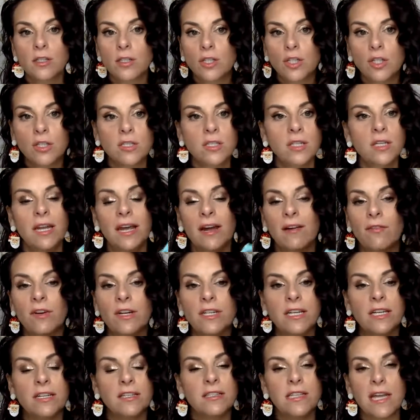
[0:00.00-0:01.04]
Just an
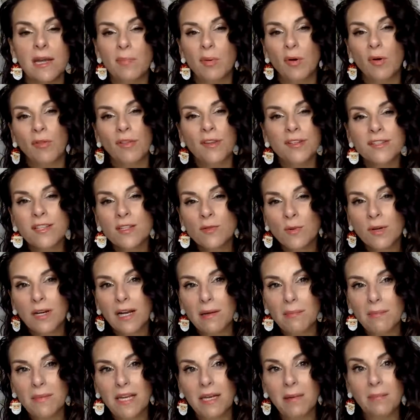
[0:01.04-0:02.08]
everyday staple. This is what I
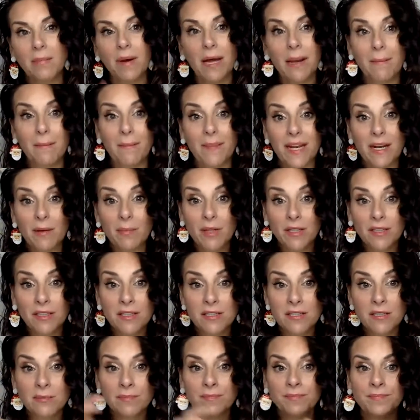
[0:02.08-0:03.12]
mean by
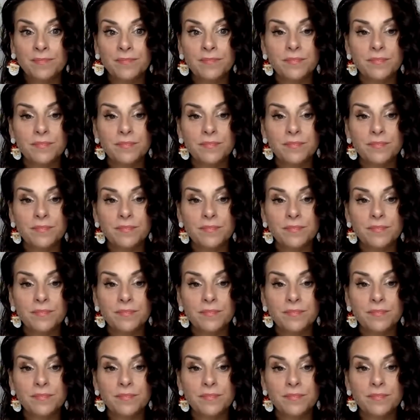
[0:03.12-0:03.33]
minimalism,